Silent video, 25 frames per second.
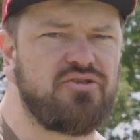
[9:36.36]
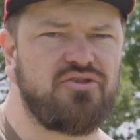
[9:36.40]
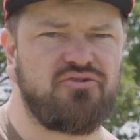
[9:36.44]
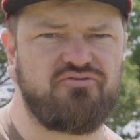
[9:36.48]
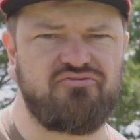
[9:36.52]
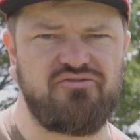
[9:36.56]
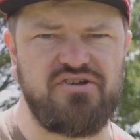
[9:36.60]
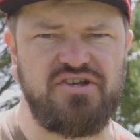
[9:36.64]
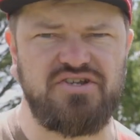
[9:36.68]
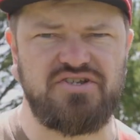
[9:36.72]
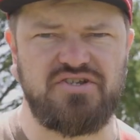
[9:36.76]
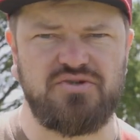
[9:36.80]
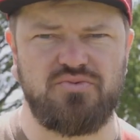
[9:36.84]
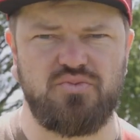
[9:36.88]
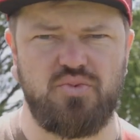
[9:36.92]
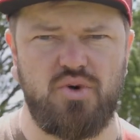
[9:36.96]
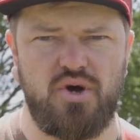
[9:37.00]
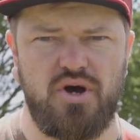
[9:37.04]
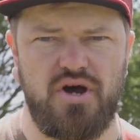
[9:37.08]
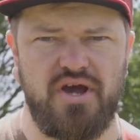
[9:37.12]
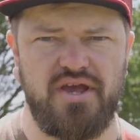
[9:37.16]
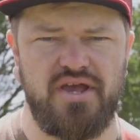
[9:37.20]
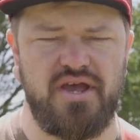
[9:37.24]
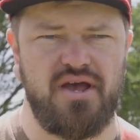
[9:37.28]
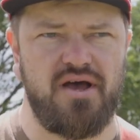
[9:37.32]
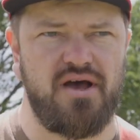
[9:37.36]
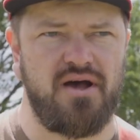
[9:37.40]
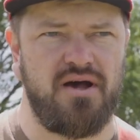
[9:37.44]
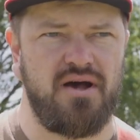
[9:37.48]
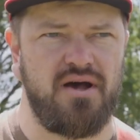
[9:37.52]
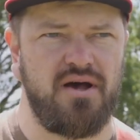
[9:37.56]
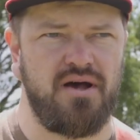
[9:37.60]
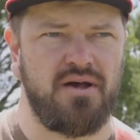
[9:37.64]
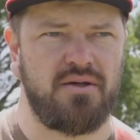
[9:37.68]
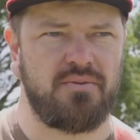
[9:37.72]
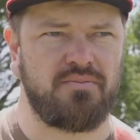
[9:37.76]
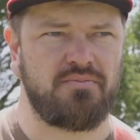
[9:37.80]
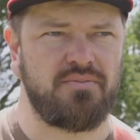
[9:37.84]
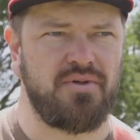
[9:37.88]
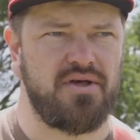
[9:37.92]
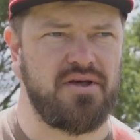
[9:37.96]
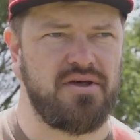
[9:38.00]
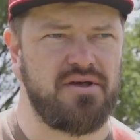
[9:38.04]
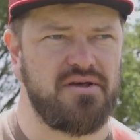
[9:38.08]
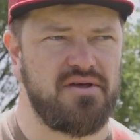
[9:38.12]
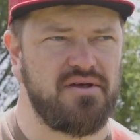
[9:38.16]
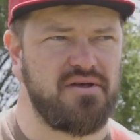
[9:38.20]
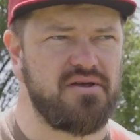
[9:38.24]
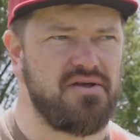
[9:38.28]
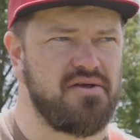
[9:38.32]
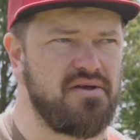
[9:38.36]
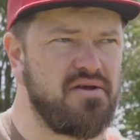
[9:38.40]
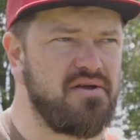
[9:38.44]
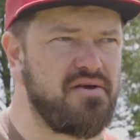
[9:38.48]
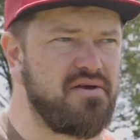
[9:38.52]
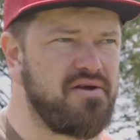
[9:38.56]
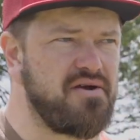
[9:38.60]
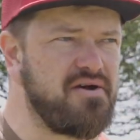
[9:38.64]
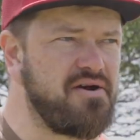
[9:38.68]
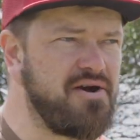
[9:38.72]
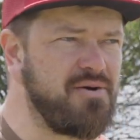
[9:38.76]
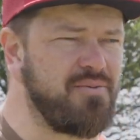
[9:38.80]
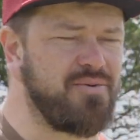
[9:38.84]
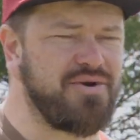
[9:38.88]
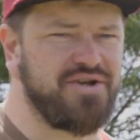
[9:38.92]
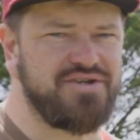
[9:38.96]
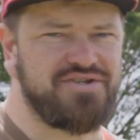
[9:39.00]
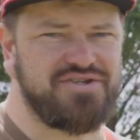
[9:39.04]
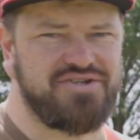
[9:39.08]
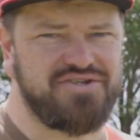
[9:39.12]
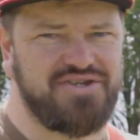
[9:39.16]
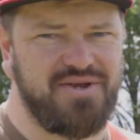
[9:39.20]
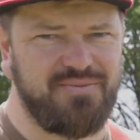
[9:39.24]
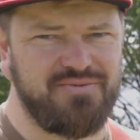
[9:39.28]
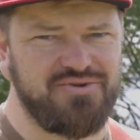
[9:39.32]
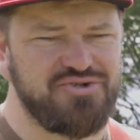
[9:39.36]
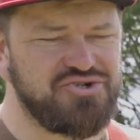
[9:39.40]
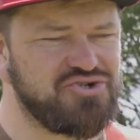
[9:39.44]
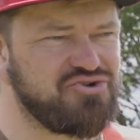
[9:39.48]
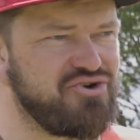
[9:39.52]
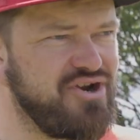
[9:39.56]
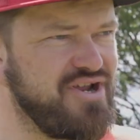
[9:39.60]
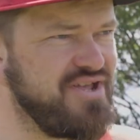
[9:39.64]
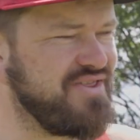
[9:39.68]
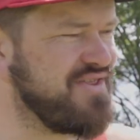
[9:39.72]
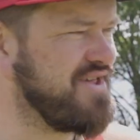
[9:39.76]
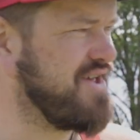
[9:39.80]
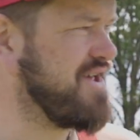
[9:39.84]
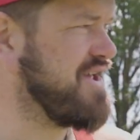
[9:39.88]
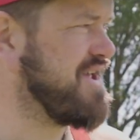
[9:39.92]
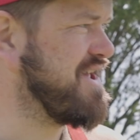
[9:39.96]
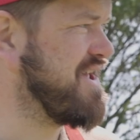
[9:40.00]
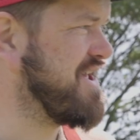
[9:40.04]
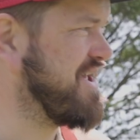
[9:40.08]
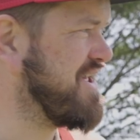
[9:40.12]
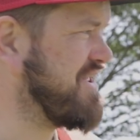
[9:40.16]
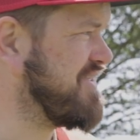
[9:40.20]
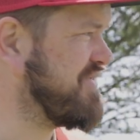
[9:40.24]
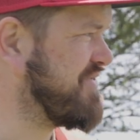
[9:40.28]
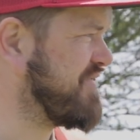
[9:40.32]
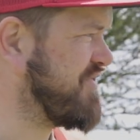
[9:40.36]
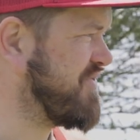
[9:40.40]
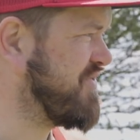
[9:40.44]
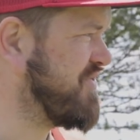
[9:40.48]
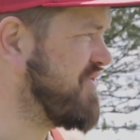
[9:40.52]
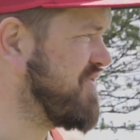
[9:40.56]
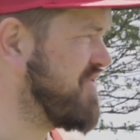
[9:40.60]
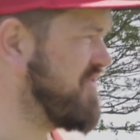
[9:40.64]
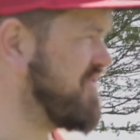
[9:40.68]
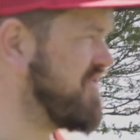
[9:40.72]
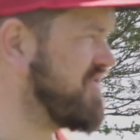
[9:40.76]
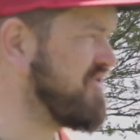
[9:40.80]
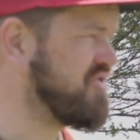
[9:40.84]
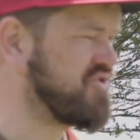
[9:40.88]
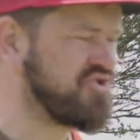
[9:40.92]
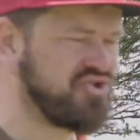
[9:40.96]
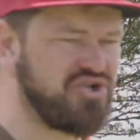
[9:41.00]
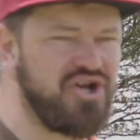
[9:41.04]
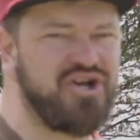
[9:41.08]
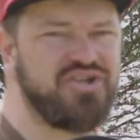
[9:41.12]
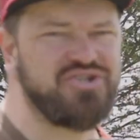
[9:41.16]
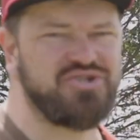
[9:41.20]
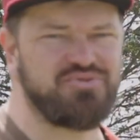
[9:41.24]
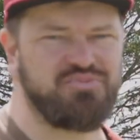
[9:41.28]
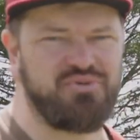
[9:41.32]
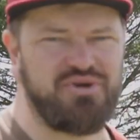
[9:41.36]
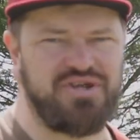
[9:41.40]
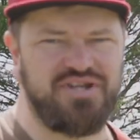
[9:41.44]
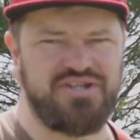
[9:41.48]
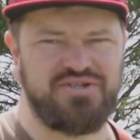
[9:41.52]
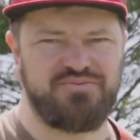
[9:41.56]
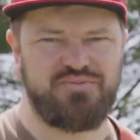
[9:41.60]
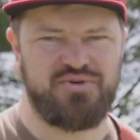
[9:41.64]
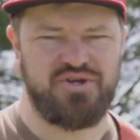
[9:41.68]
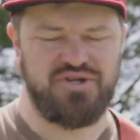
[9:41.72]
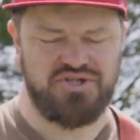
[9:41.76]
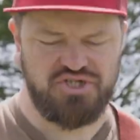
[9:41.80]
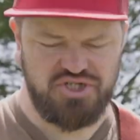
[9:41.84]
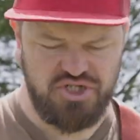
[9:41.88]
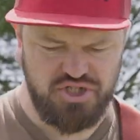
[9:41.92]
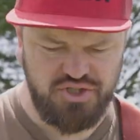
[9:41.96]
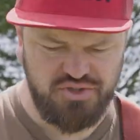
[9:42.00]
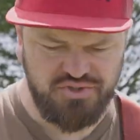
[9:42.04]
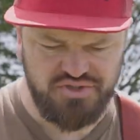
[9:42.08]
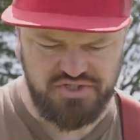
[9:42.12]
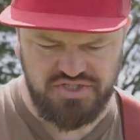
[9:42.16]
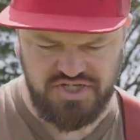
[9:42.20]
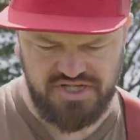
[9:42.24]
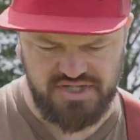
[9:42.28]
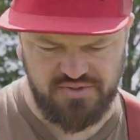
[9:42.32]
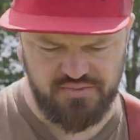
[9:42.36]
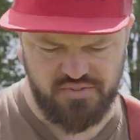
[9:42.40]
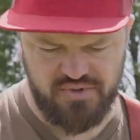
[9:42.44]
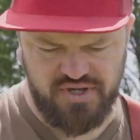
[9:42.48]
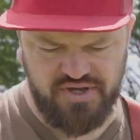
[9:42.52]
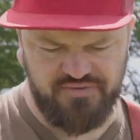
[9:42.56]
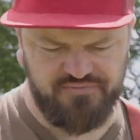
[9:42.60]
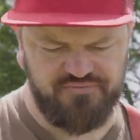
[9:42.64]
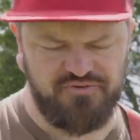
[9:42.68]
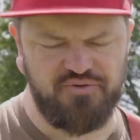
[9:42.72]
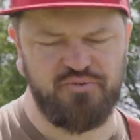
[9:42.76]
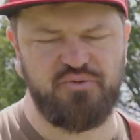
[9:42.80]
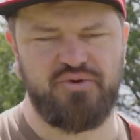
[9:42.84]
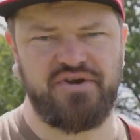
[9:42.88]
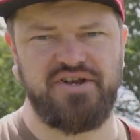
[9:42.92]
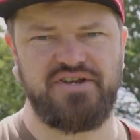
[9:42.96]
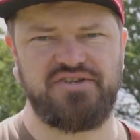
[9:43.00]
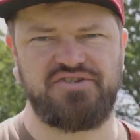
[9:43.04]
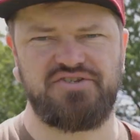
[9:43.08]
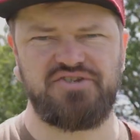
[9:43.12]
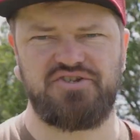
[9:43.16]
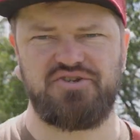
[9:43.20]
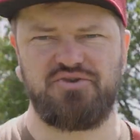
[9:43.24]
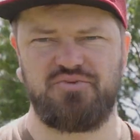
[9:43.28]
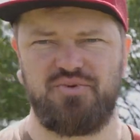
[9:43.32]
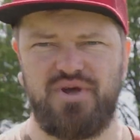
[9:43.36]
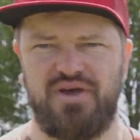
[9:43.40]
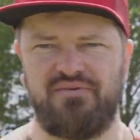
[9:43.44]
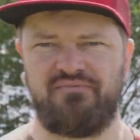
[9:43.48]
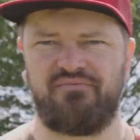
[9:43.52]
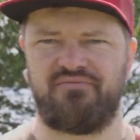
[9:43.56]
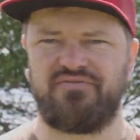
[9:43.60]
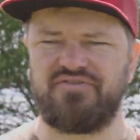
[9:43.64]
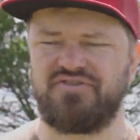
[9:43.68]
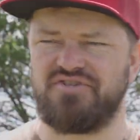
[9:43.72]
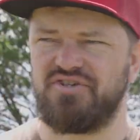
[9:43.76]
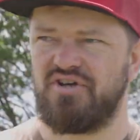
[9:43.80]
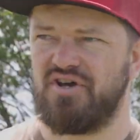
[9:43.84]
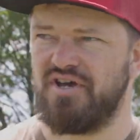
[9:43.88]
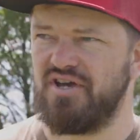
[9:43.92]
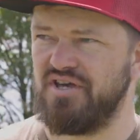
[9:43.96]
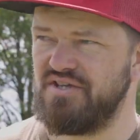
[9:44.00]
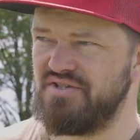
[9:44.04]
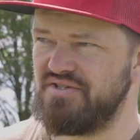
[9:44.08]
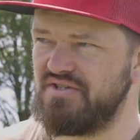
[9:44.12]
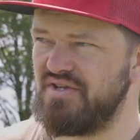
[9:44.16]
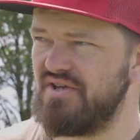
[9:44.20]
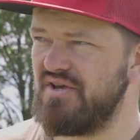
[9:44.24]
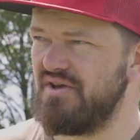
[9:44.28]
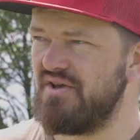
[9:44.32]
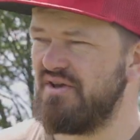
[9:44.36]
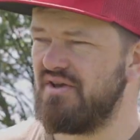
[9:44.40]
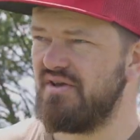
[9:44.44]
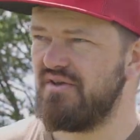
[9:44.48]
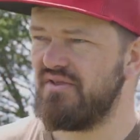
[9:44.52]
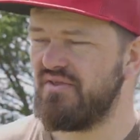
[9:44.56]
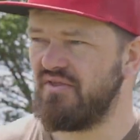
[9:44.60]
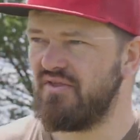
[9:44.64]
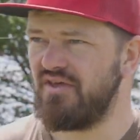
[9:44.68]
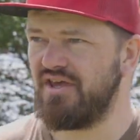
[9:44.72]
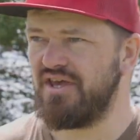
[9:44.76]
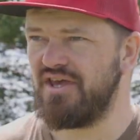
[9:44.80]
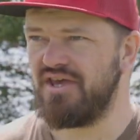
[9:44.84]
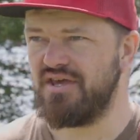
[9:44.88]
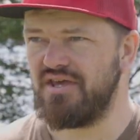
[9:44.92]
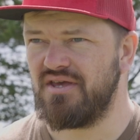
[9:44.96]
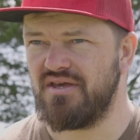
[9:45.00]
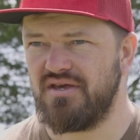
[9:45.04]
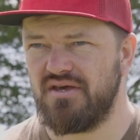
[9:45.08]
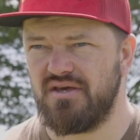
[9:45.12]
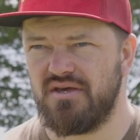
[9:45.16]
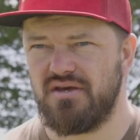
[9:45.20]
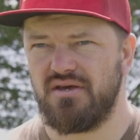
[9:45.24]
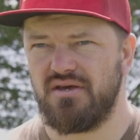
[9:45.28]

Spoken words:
the reason why I wanted to demonstrate the shutter speed is because usually if you wanted to emphasize the